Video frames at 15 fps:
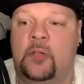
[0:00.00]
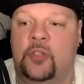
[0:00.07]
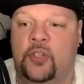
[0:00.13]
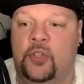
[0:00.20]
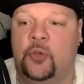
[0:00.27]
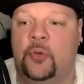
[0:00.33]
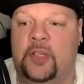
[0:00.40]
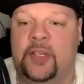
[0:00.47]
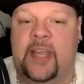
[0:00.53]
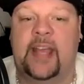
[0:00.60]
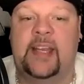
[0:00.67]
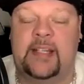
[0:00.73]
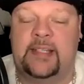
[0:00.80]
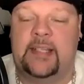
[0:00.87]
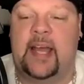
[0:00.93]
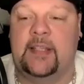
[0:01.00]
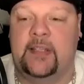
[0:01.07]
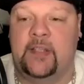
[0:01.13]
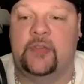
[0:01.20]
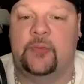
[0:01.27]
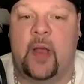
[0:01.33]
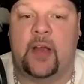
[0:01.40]
New gate
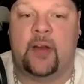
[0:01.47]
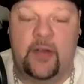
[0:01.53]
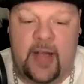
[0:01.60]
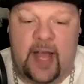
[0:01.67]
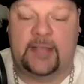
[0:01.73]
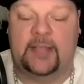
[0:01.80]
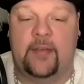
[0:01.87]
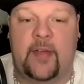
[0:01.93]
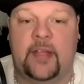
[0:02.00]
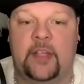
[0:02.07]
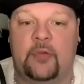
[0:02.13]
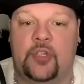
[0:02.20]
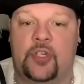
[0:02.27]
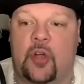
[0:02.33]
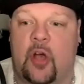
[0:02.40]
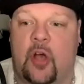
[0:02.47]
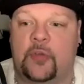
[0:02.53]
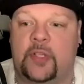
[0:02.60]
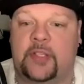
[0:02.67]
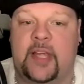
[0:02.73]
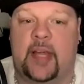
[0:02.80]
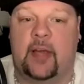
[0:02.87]
attendance record at the venue in Chicago
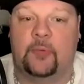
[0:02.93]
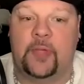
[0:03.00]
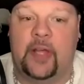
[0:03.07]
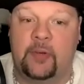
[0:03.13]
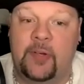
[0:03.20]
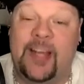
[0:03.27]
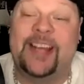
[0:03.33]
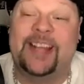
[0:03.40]
that they held out.